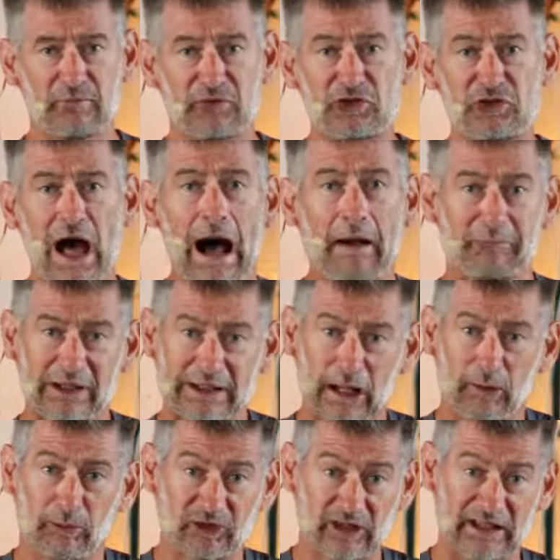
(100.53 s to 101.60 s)
not being
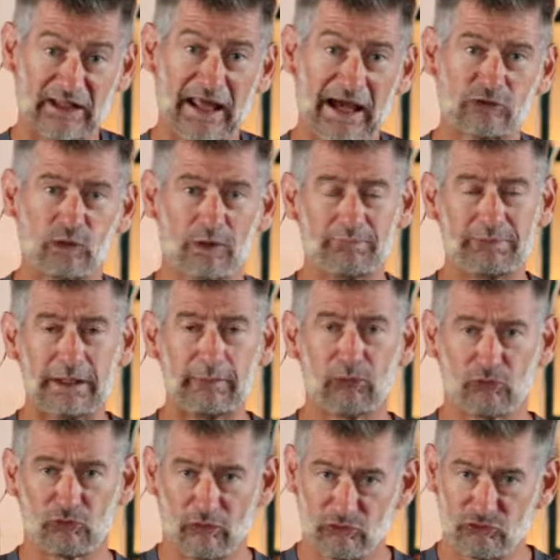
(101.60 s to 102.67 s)
able to connect with
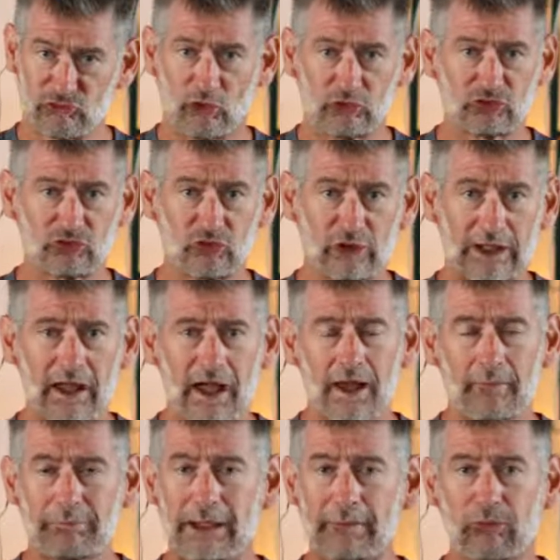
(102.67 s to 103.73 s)
people socially.
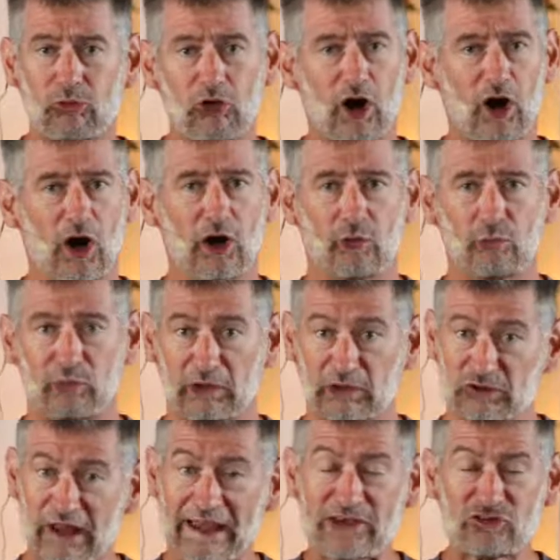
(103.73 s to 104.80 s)
People are
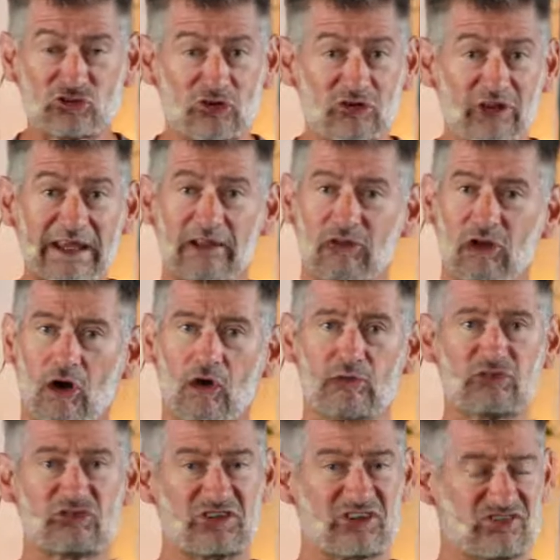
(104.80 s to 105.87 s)
relationally
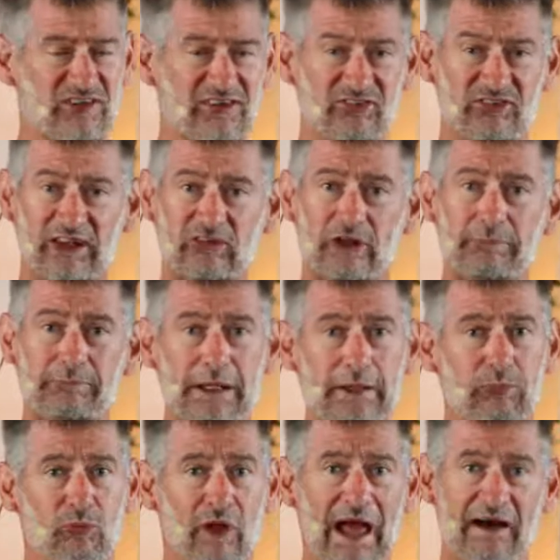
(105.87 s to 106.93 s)
alone. Statistically,
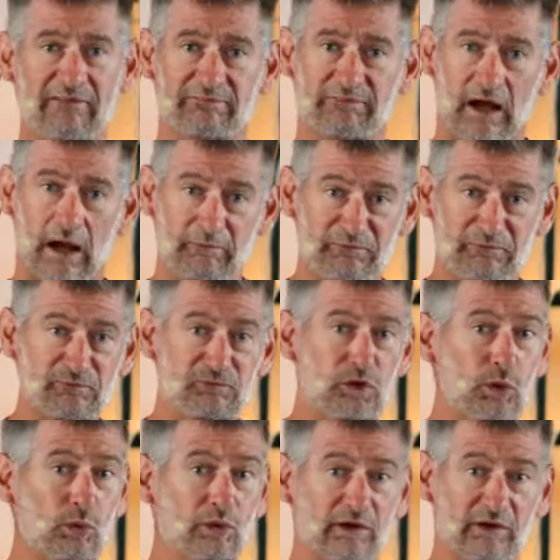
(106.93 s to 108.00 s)
people have
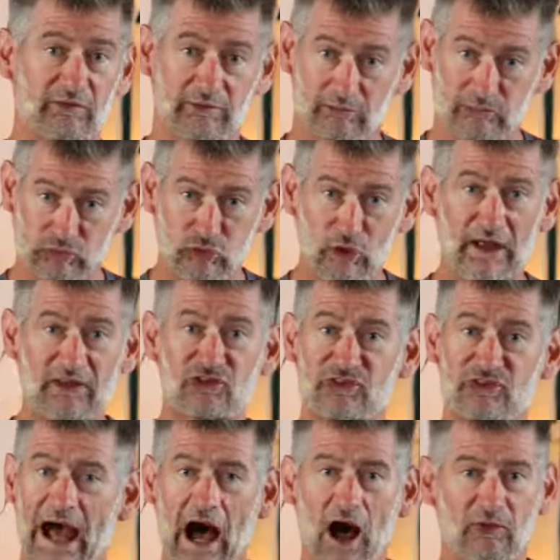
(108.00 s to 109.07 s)
fewer
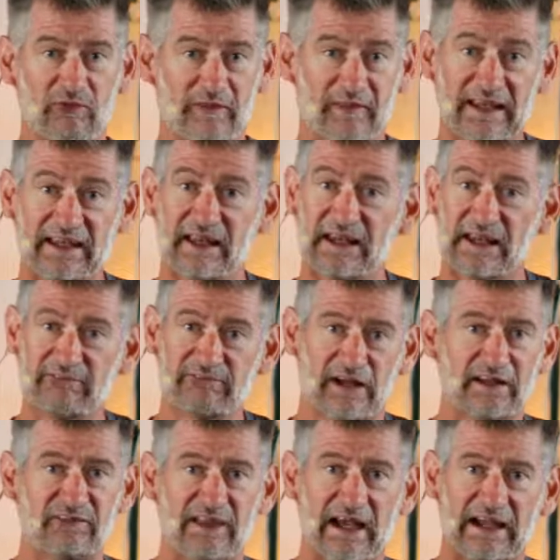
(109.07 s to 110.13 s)
friends now than they did even
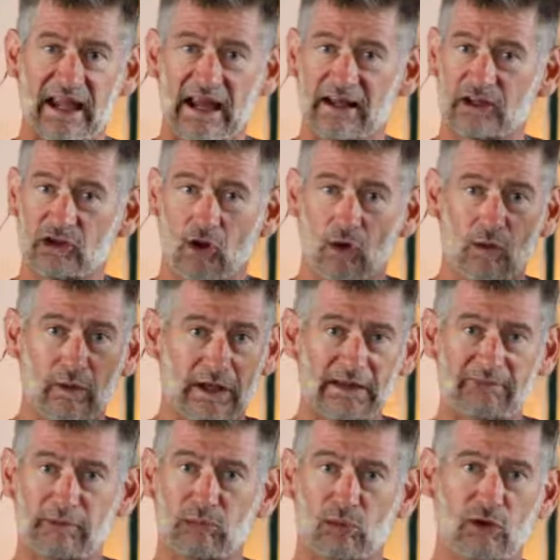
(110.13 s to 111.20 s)
a decade ago, and
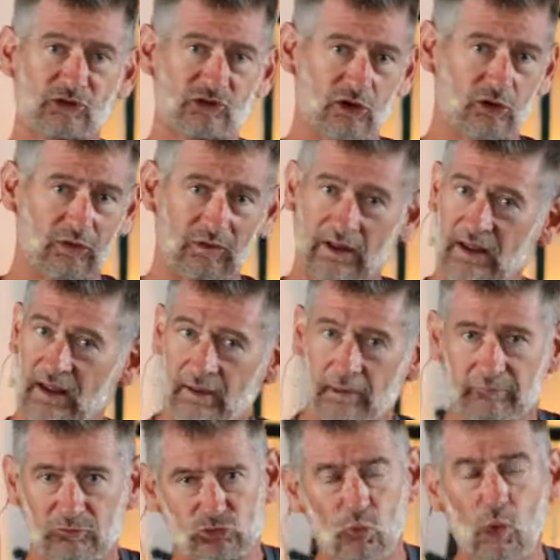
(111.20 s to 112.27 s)
even more so
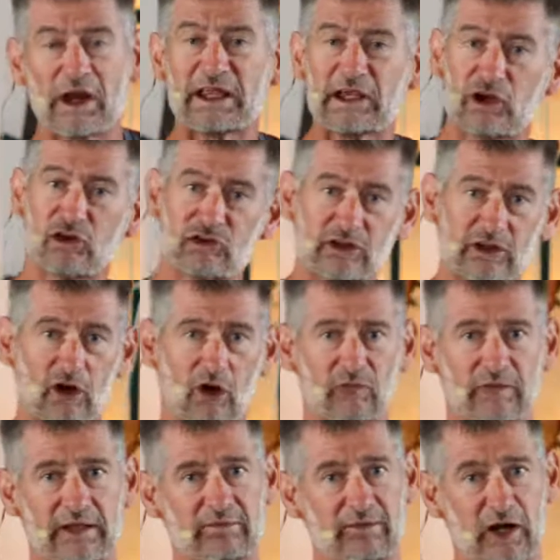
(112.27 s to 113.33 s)
20 years ago,
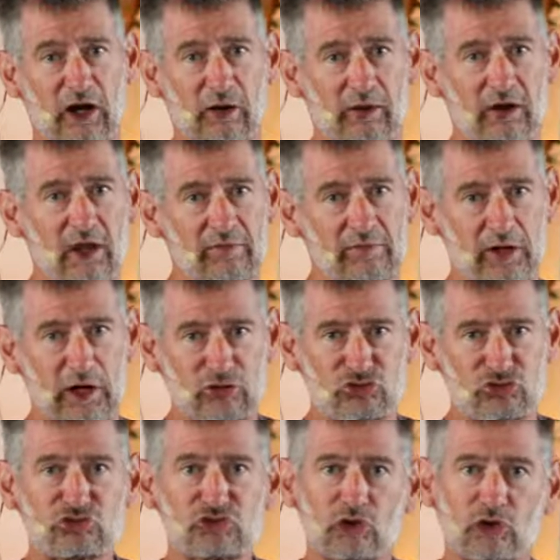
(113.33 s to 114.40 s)
that our
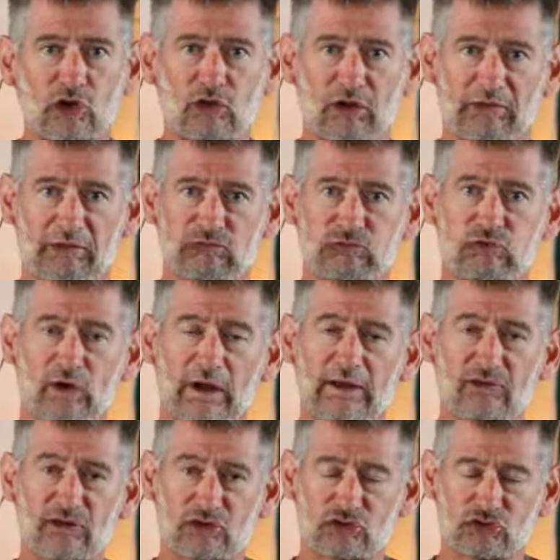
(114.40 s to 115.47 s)
circle of
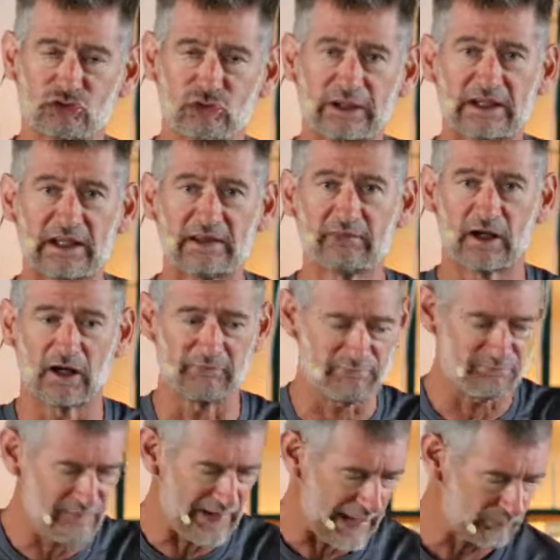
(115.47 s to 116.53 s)
friends is shrinking, that our
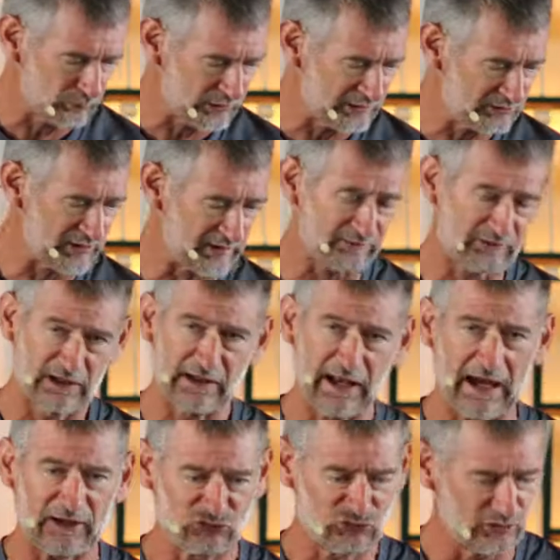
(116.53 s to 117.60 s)
families of
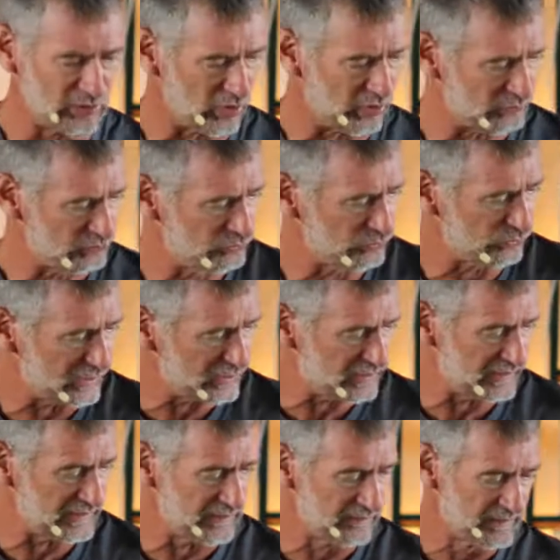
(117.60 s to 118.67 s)
connection are
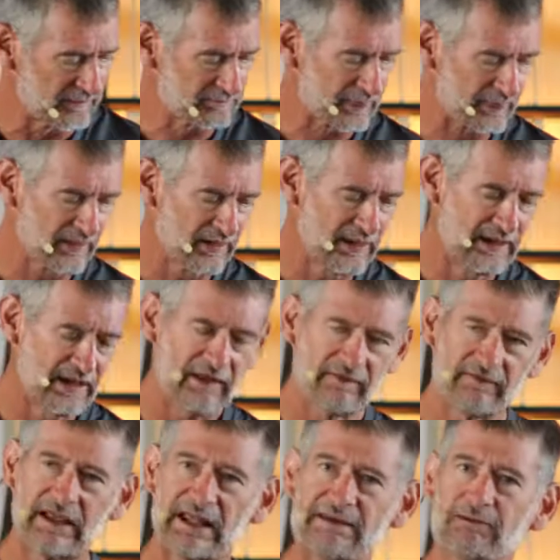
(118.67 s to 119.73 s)
shrinking,
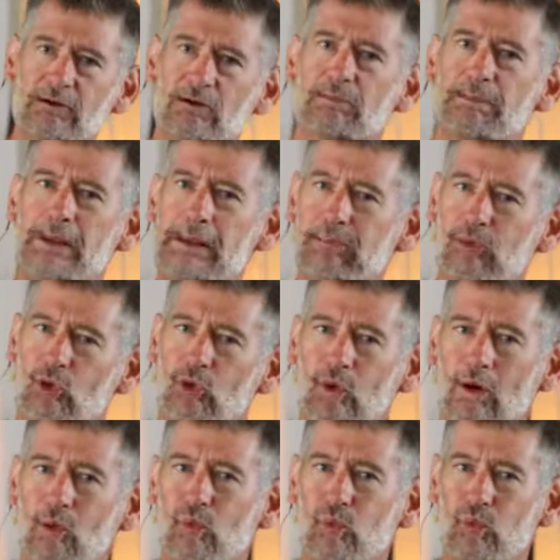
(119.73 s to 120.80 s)
that even people who
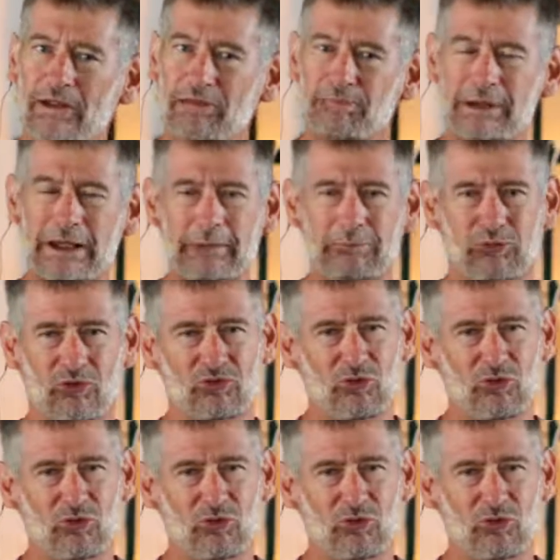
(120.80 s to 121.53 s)
are with people